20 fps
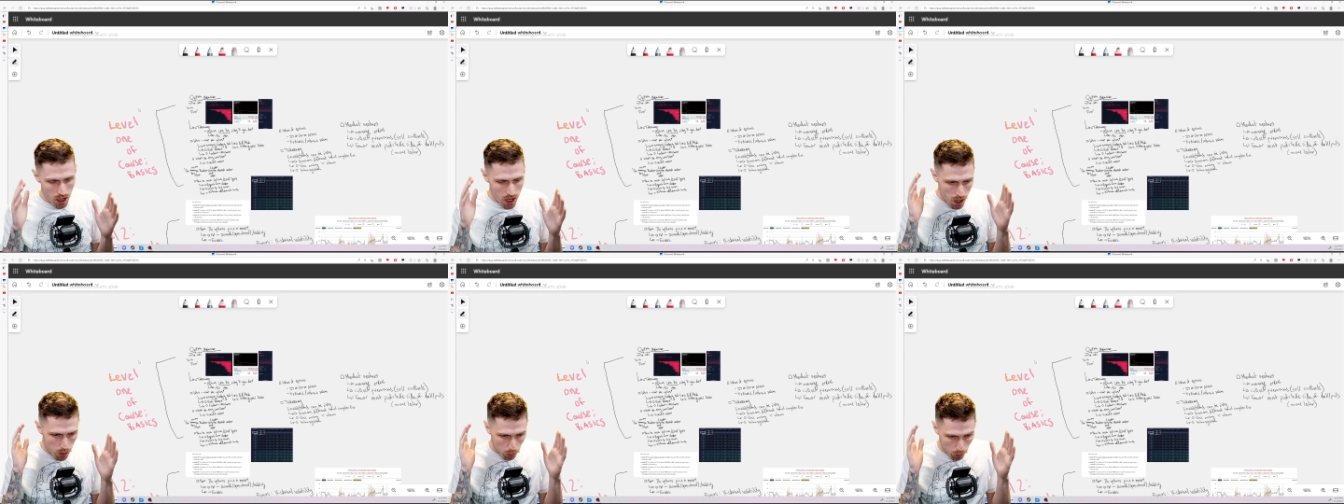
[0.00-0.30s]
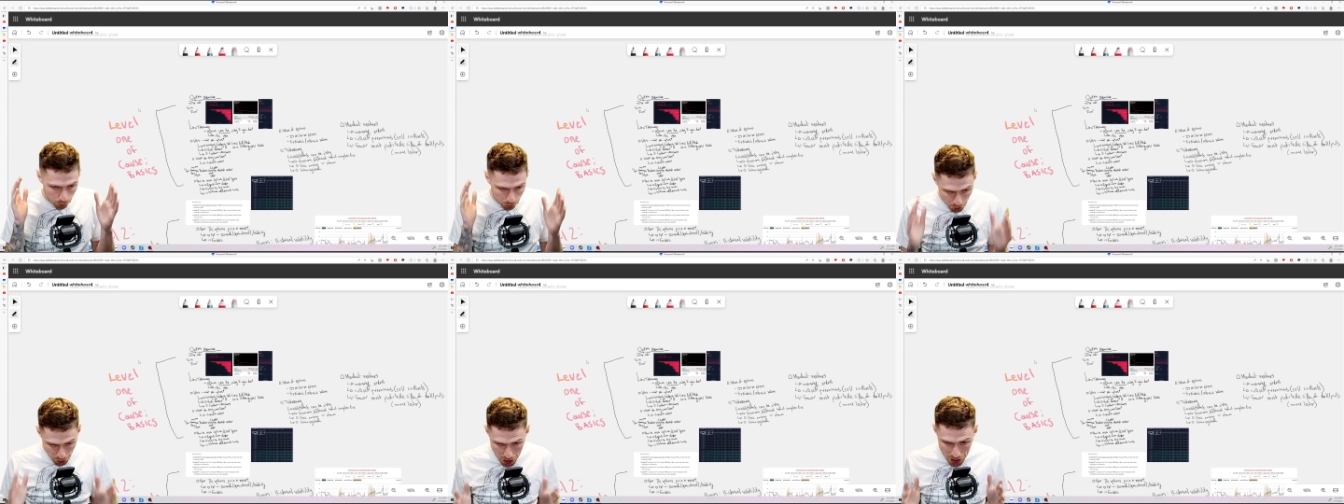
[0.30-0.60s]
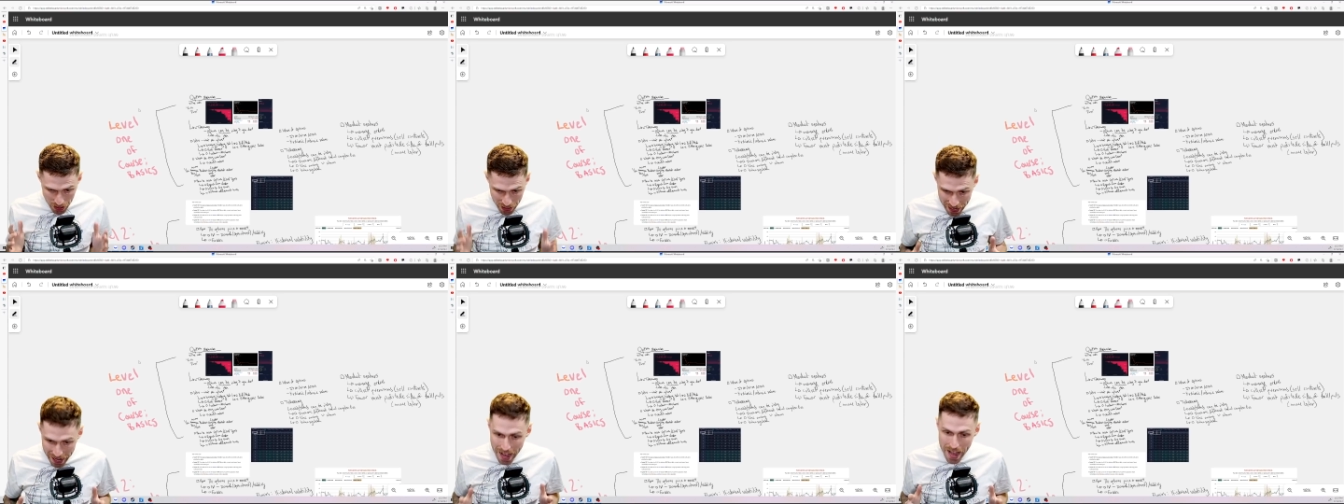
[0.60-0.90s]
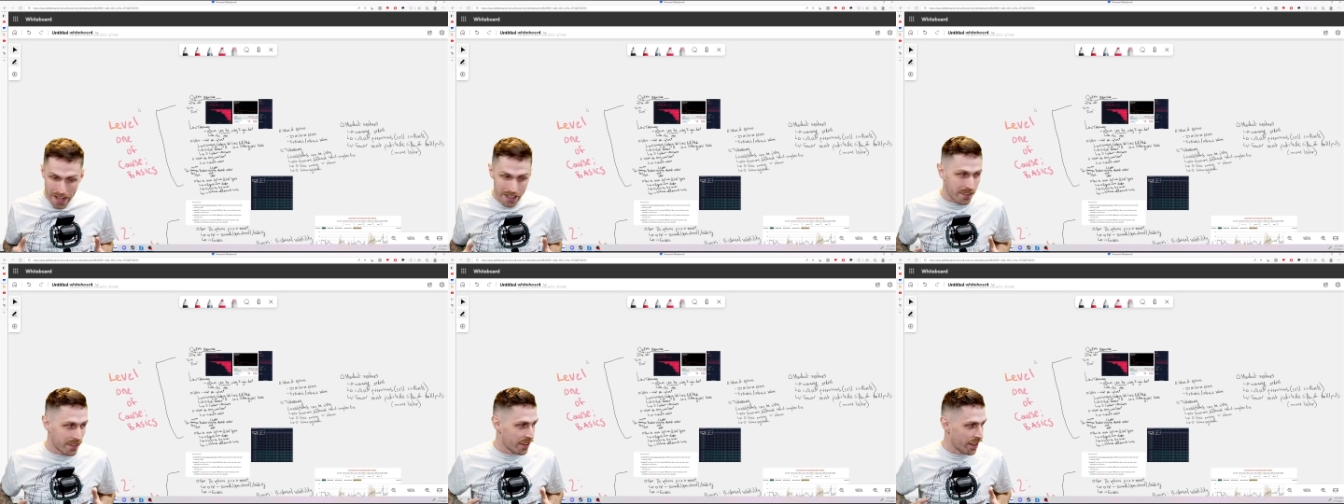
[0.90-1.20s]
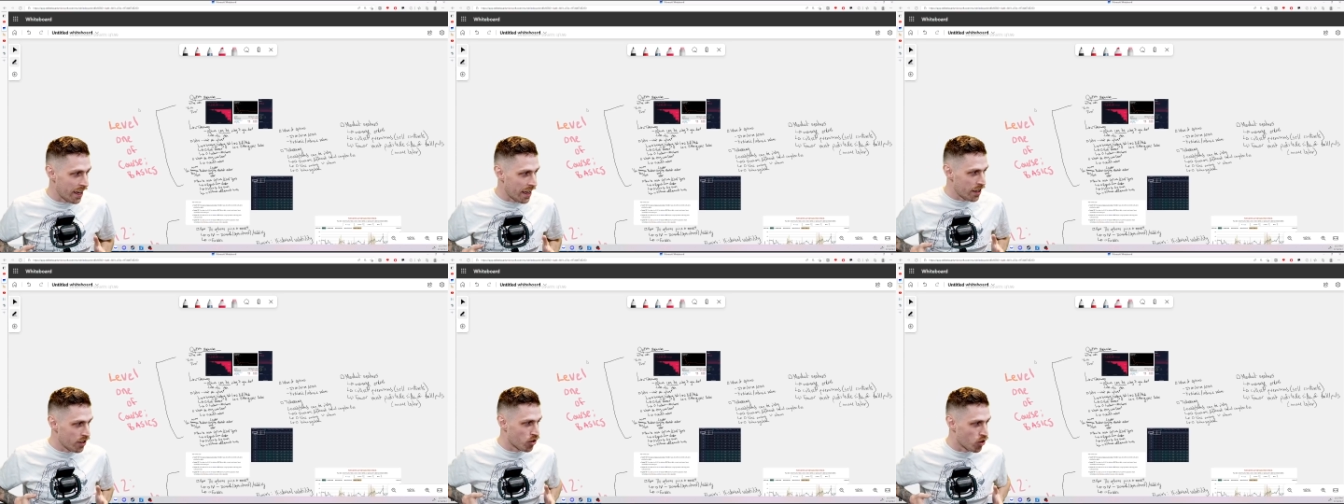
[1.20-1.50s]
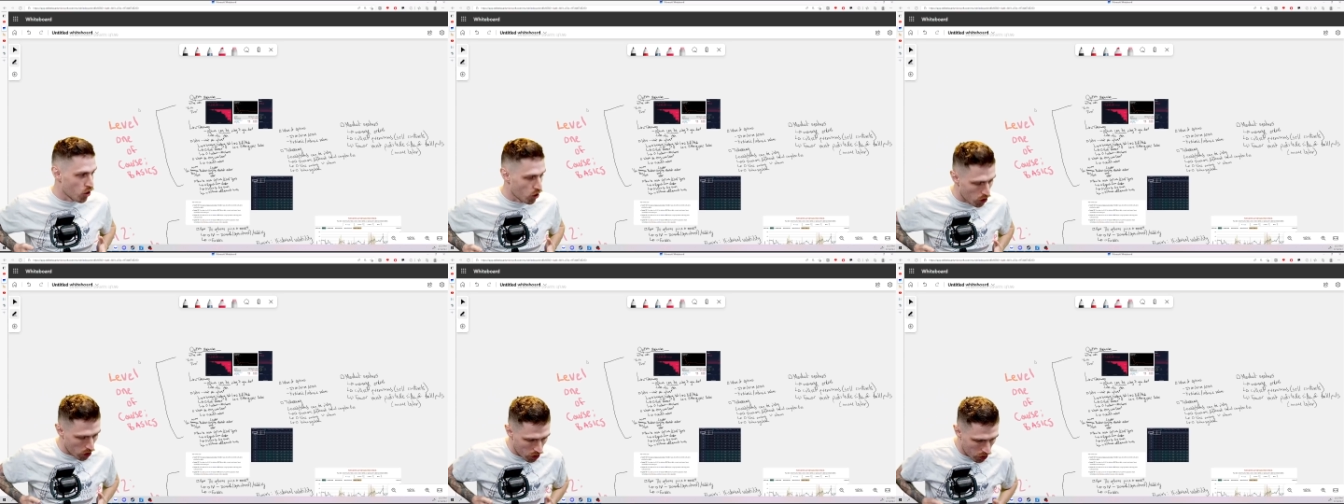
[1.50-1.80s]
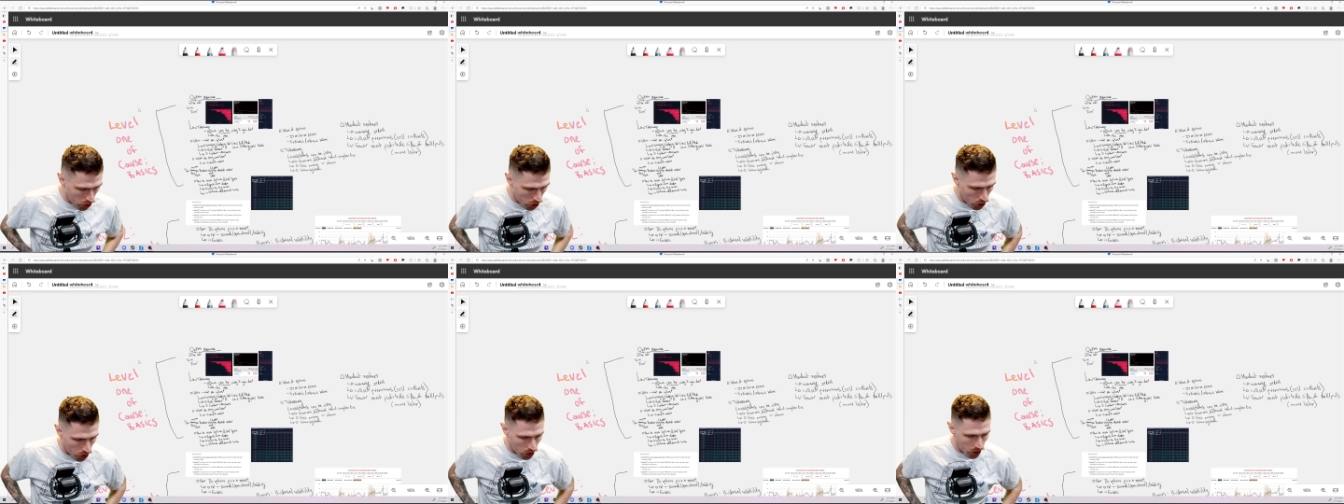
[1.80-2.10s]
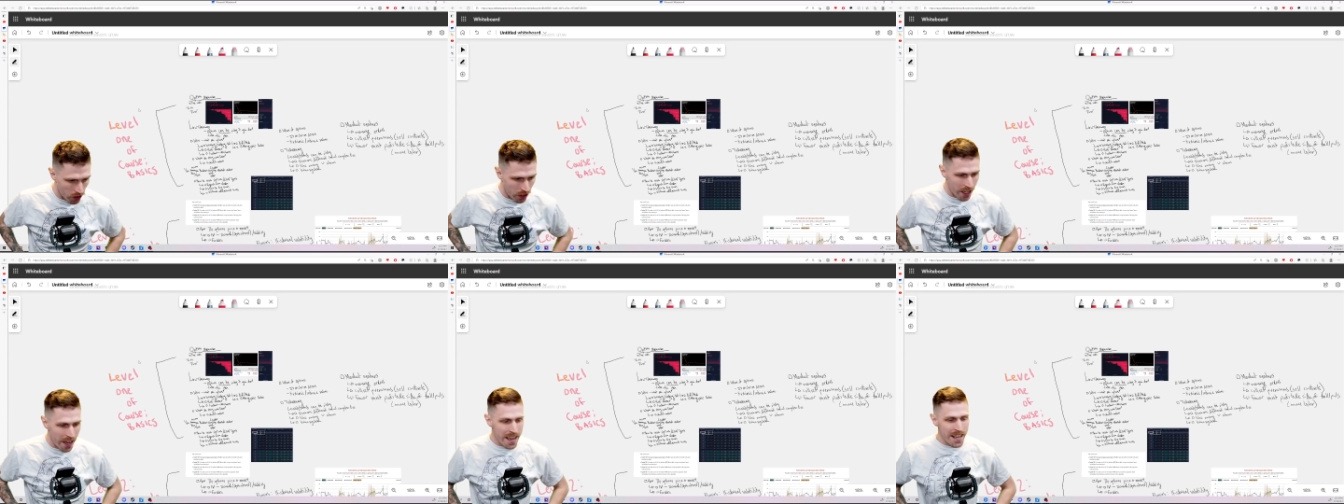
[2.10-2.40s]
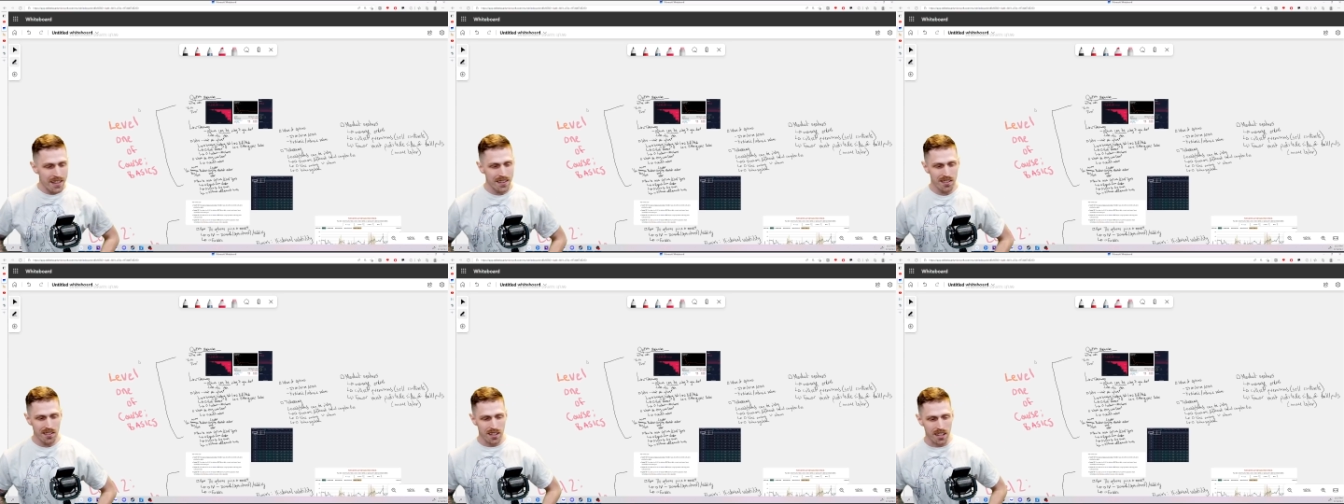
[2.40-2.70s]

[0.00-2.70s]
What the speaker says: Well, fear not, as your knight